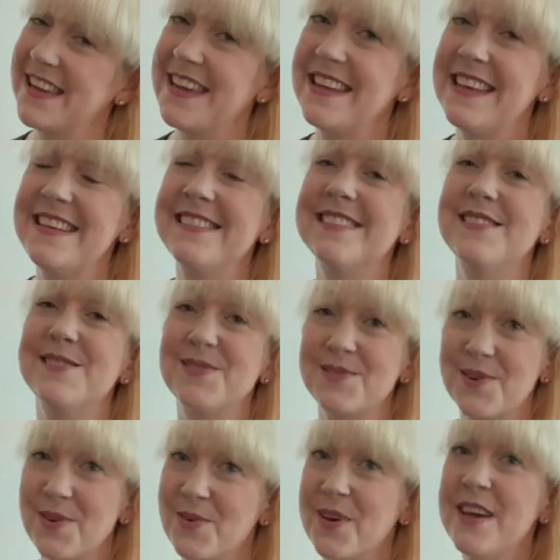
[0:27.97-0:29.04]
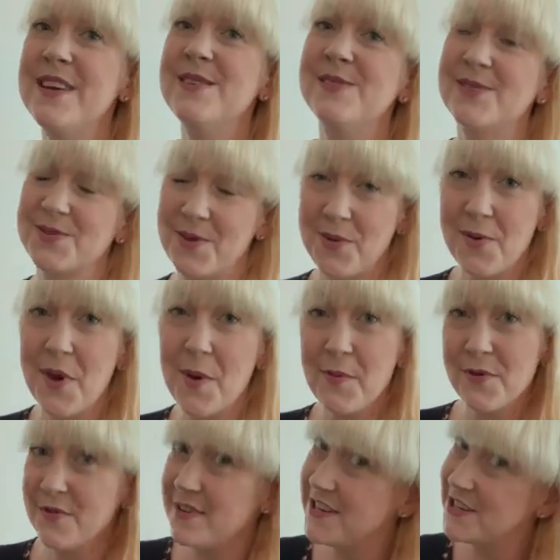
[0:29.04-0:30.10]
It is so, so
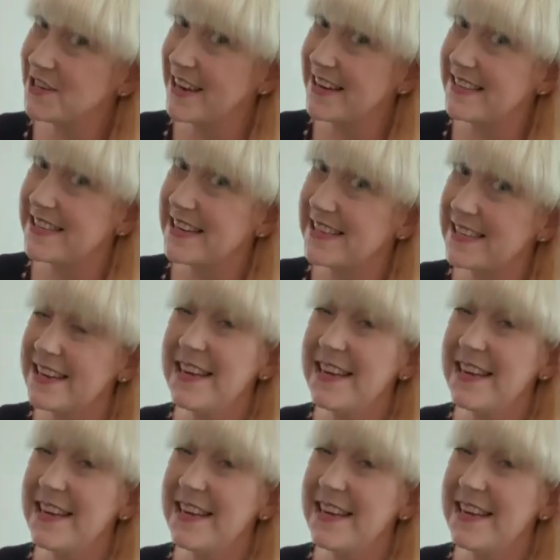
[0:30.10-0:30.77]
appreciated.